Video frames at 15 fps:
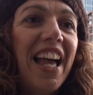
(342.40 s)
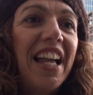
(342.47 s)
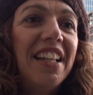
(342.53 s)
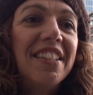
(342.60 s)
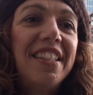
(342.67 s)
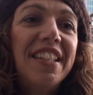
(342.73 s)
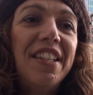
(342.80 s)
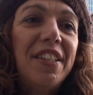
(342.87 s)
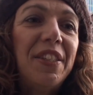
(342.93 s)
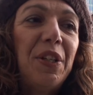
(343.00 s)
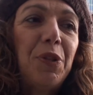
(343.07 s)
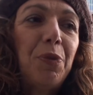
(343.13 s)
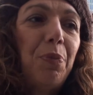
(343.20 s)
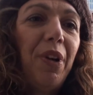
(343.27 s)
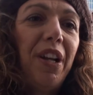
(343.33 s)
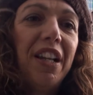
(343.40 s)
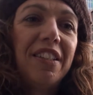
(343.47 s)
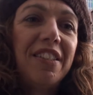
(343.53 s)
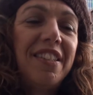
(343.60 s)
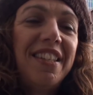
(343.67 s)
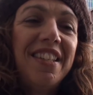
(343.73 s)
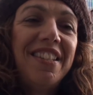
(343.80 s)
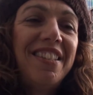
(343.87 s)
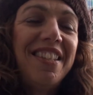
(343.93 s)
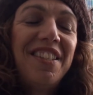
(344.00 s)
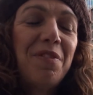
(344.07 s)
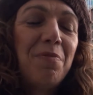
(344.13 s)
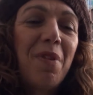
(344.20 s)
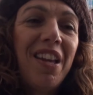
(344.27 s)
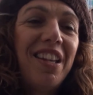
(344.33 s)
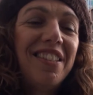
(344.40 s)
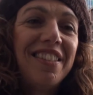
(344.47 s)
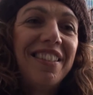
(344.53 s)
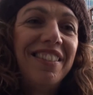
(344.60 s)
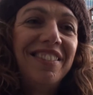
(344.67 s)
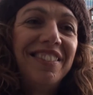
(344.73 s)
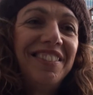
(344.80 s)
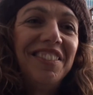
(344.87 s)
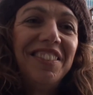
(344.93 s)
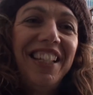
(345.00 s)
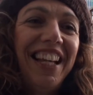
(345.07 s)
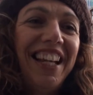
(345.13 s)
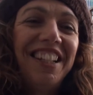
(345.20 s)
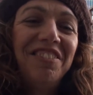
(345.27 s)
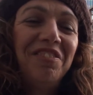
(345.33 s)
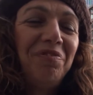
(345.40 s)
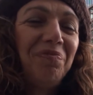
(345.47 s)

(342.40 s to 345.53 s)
And she's brilliant. She's amazing. Yeah.